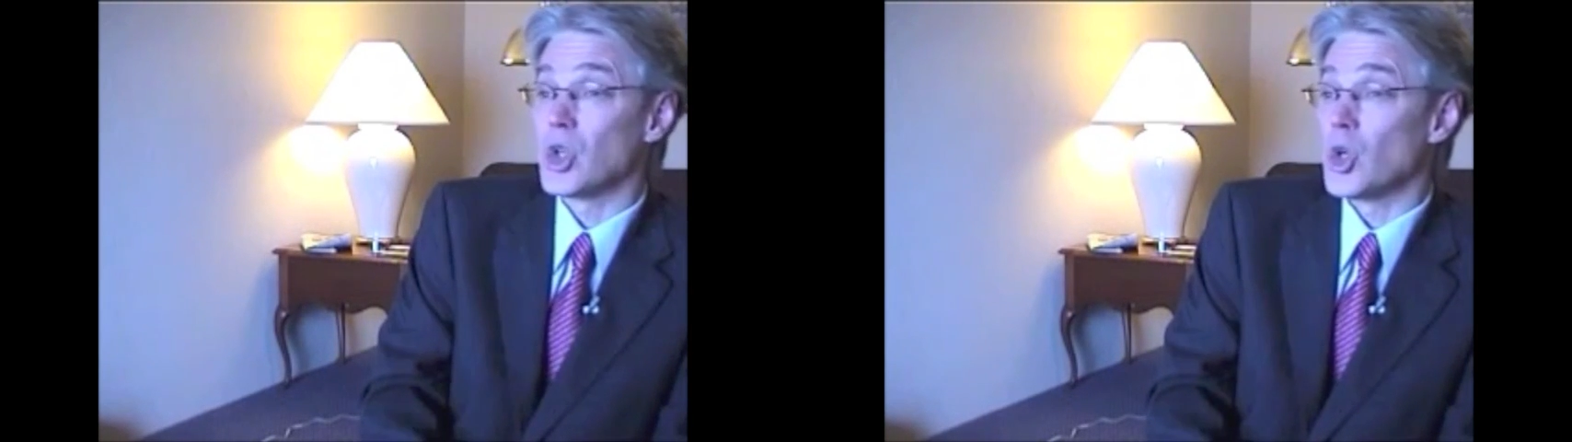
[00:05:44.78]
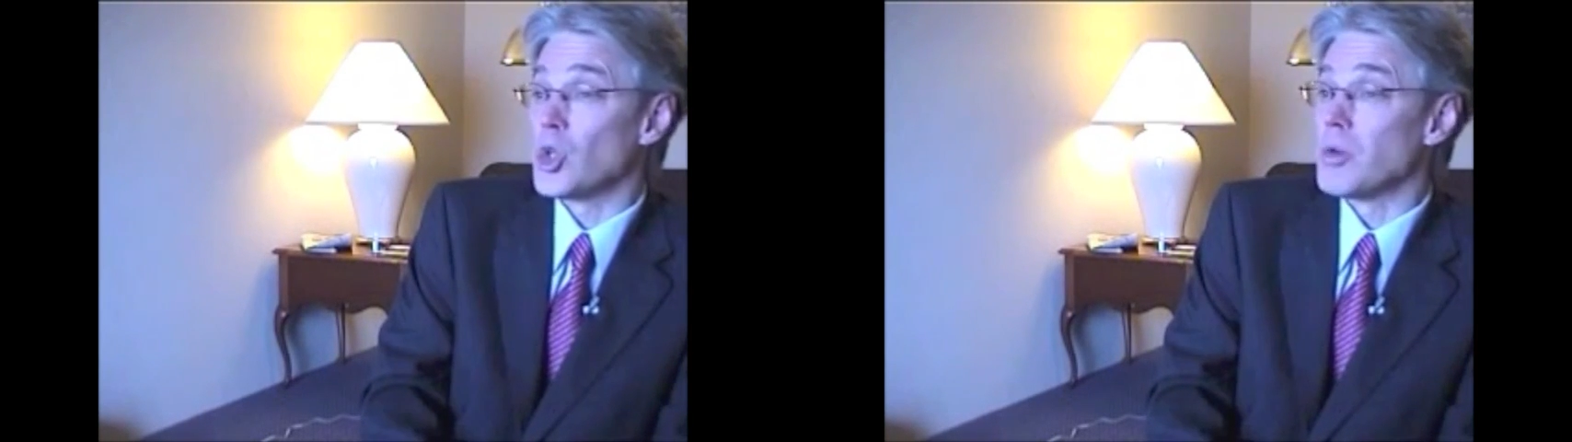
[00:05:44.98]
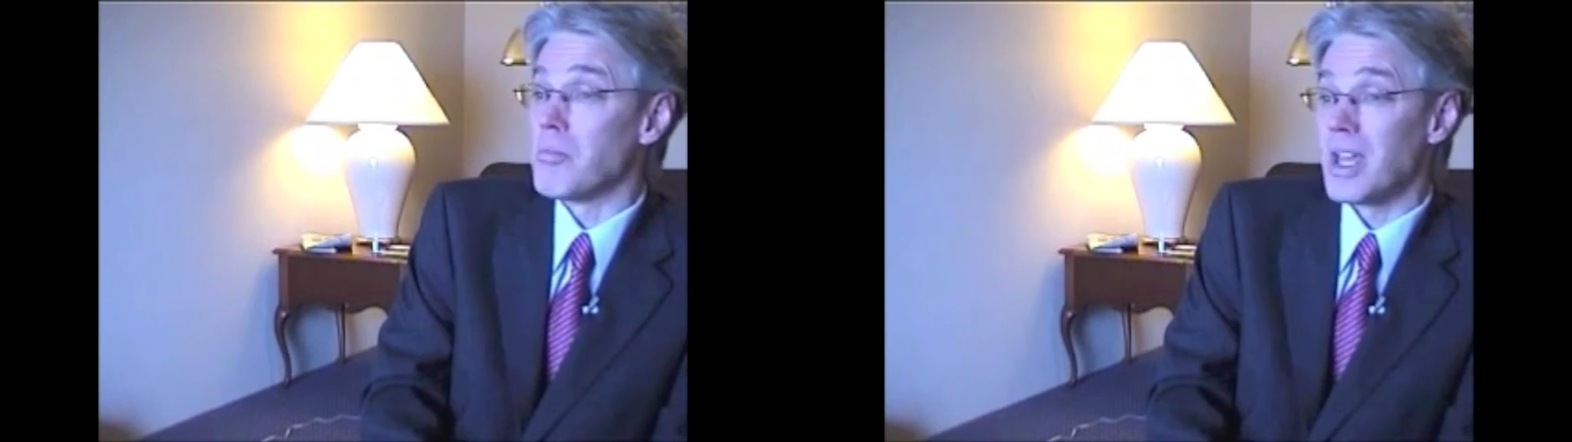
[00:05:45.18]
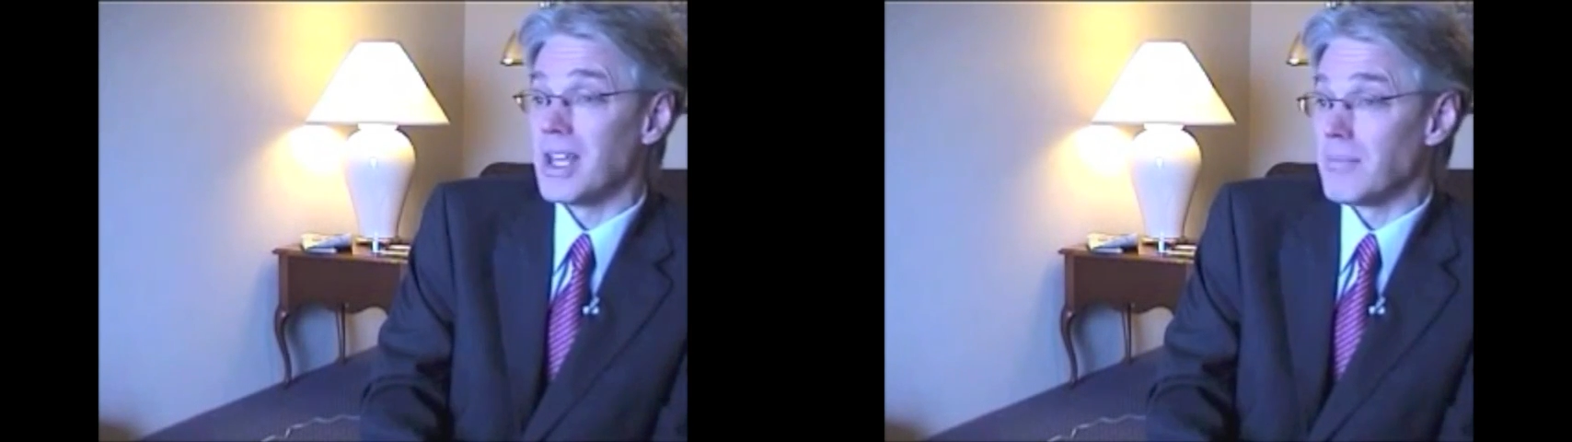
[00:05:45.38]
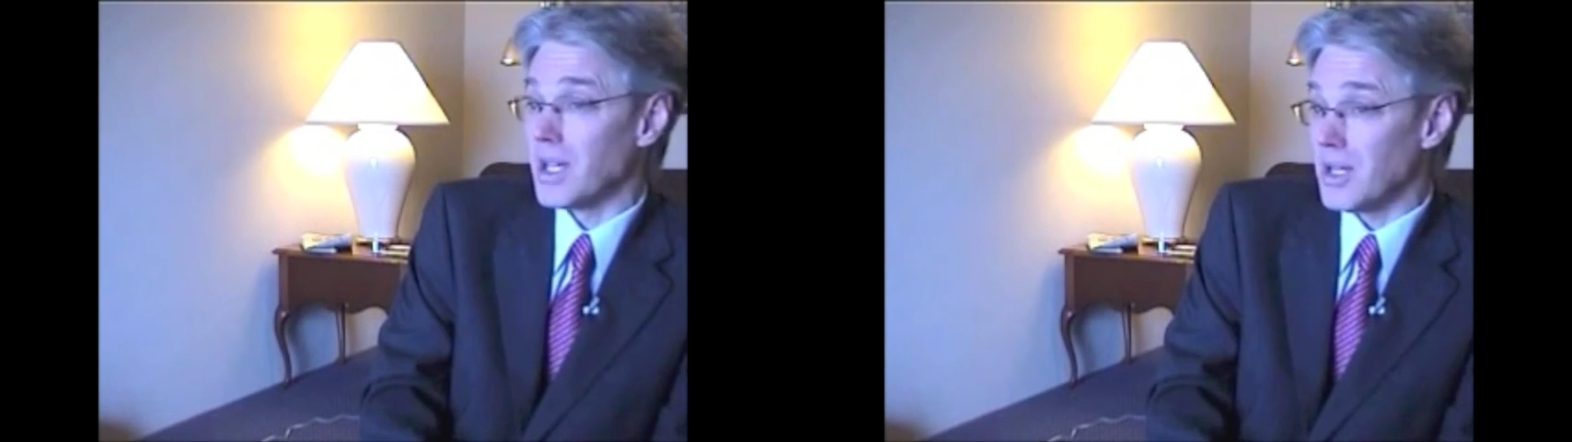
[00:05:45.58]
occurred to
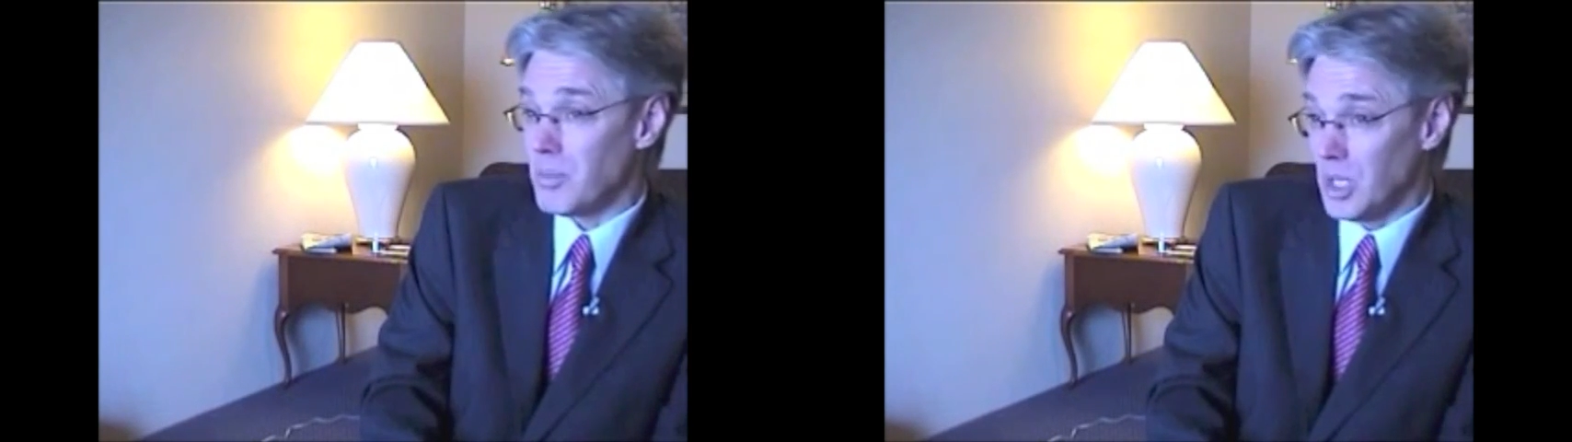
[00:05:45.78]
many, many